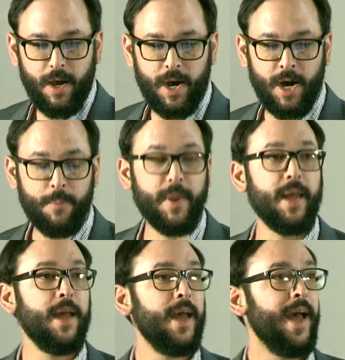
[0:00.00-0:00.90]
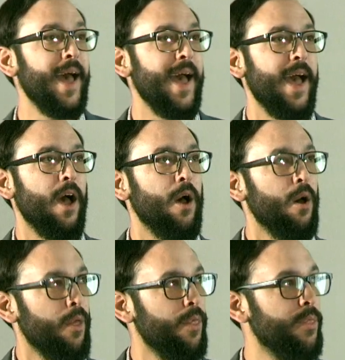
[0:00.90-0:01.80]

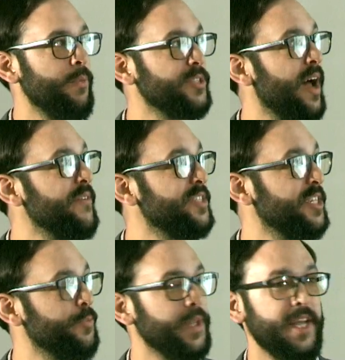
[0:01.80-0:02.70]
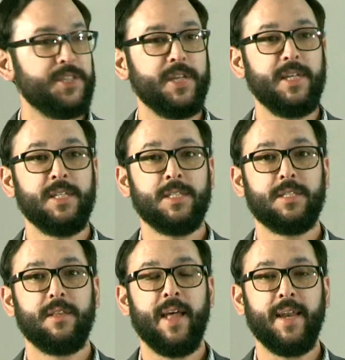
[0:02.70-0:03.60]
The most obvious explanation
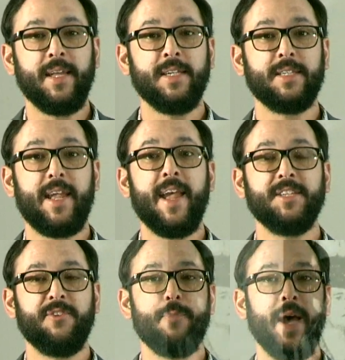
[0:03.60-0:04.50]
is that it is a case of